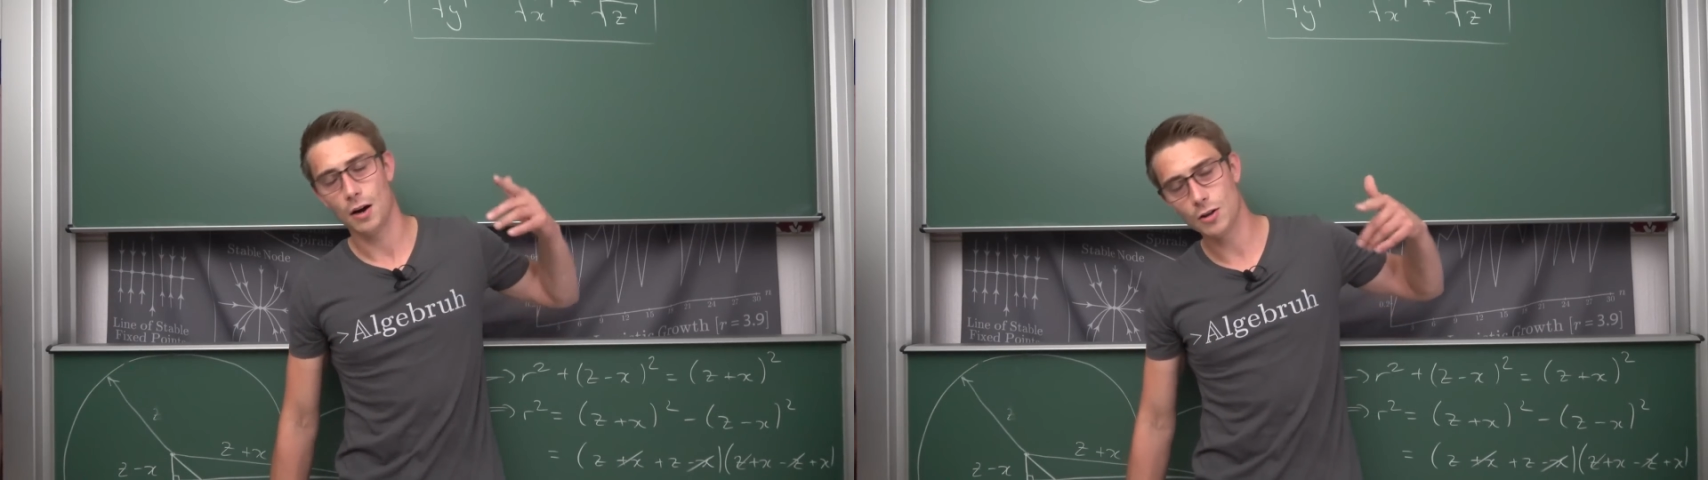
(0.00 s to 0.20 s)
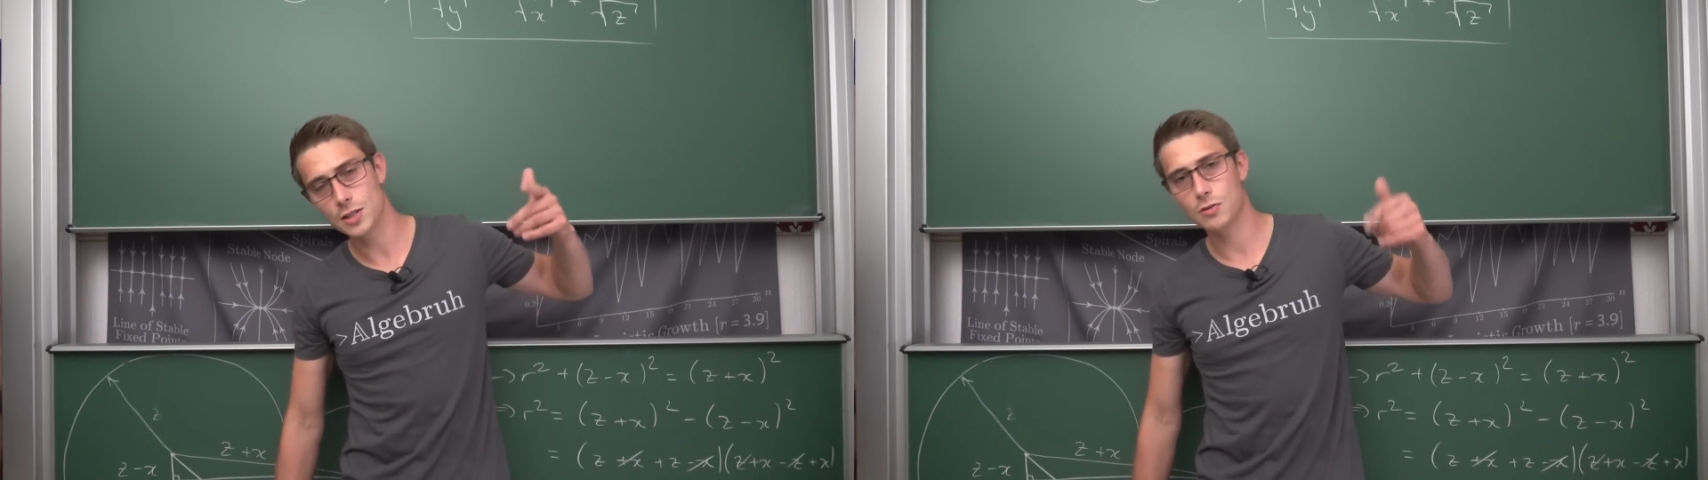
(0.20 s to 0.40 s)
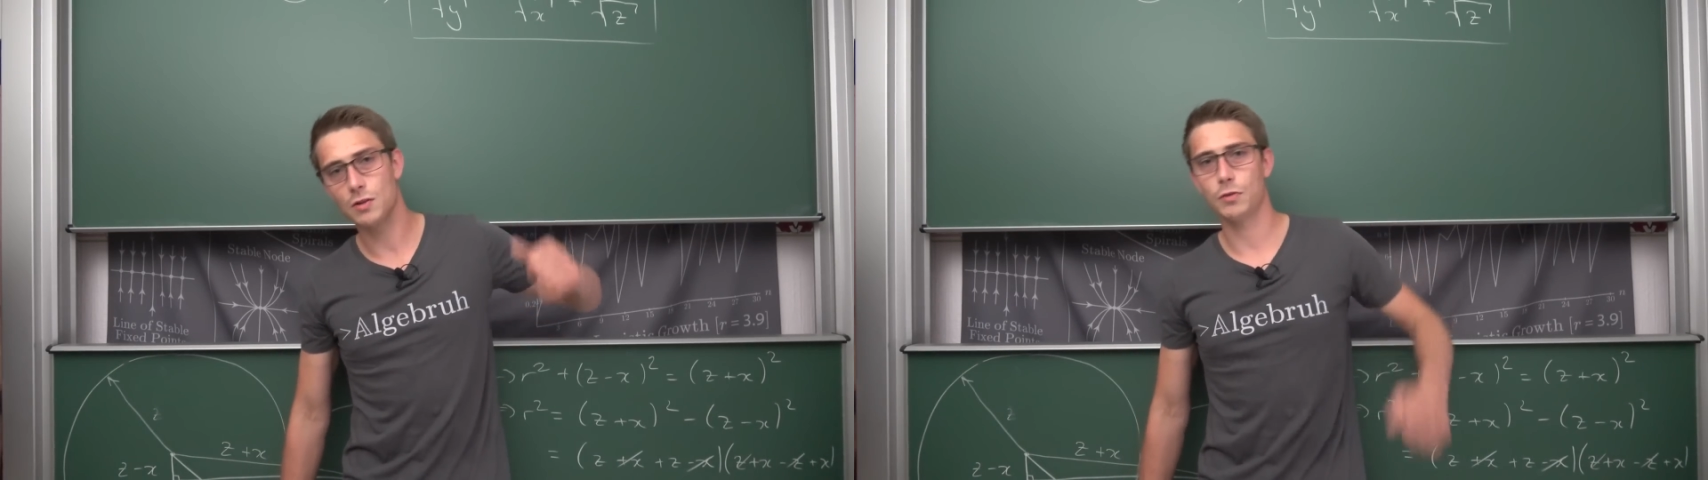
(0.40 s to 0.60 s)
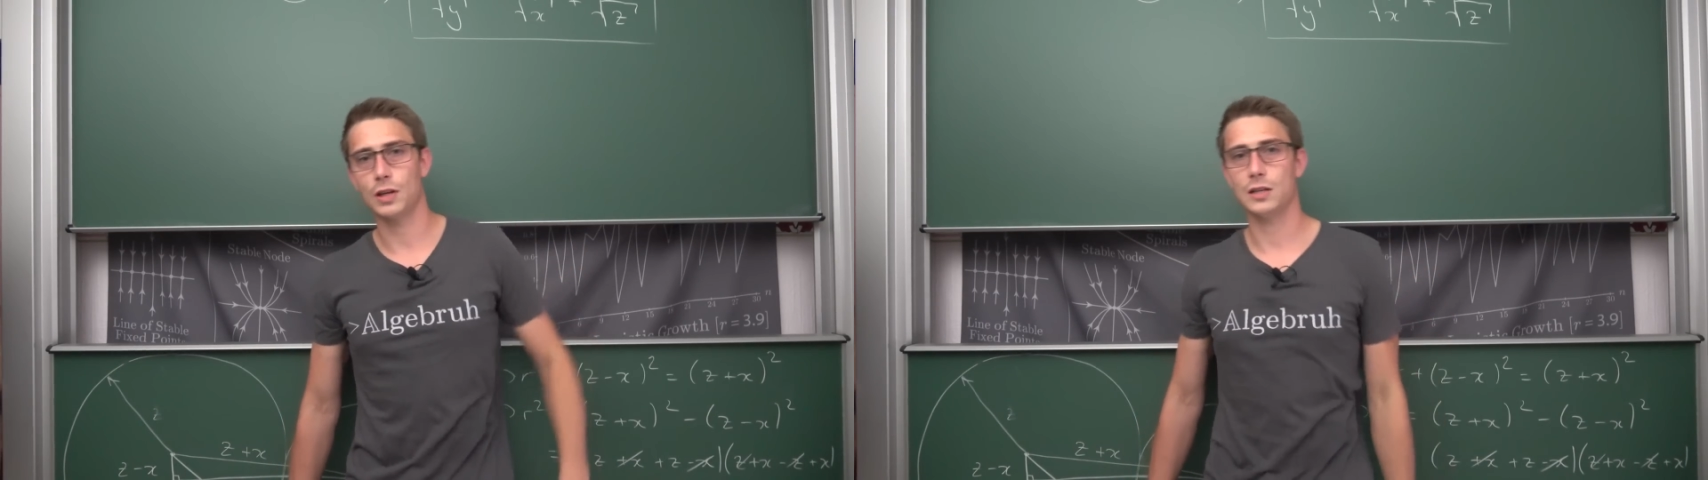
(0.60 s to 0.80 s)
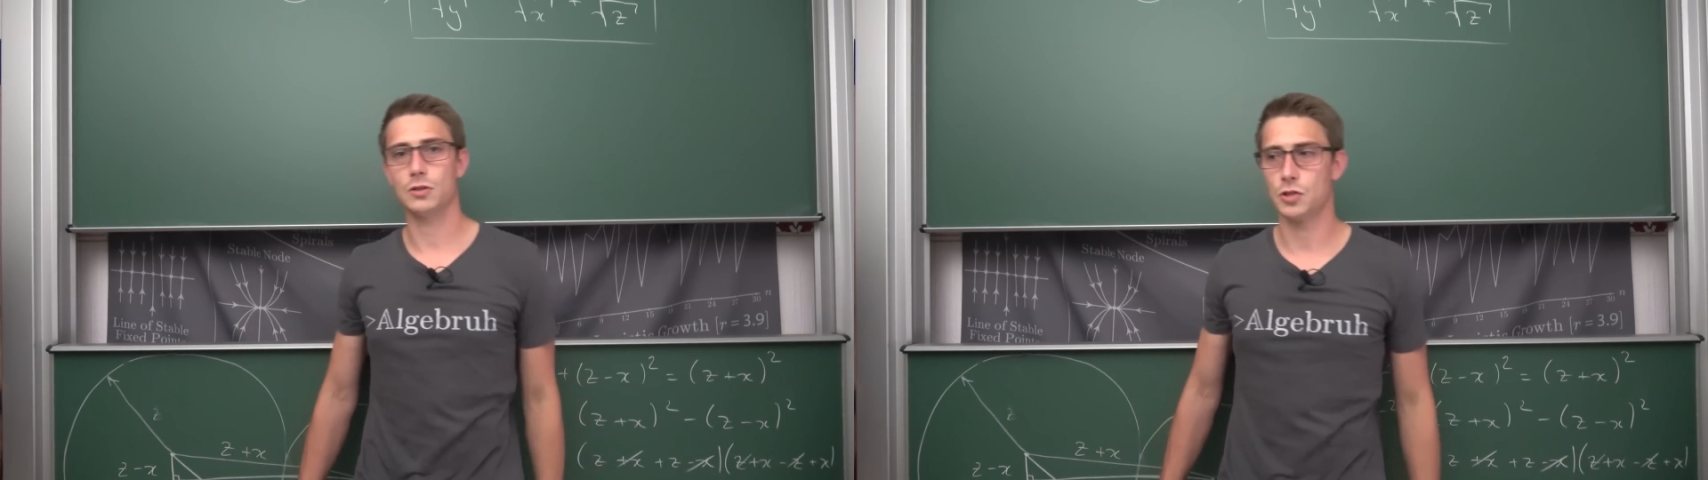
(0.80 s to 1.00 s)
Also, don't
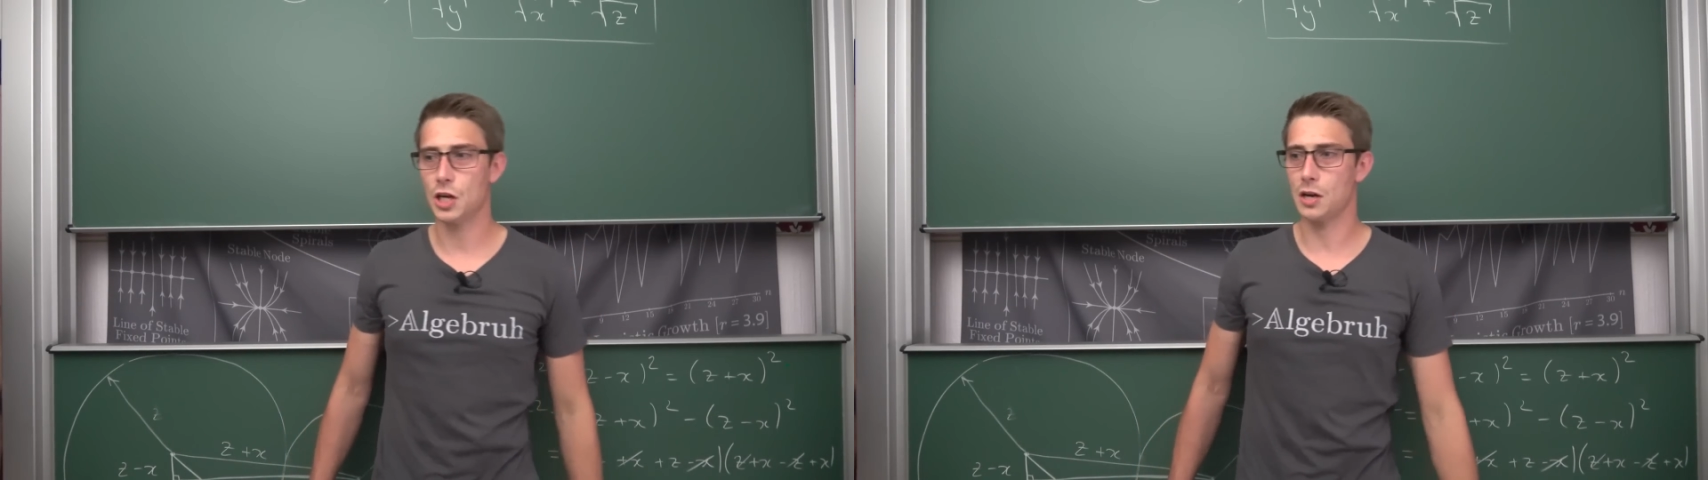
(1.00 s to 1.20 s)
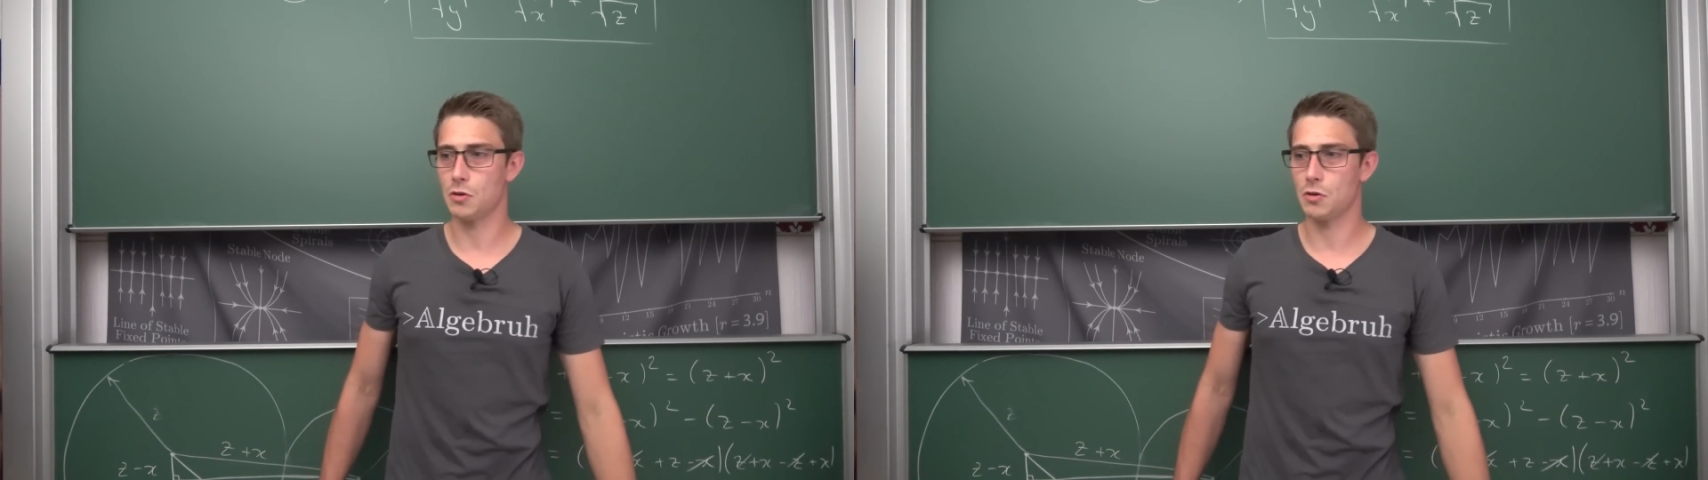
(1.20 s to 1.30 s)
forget to check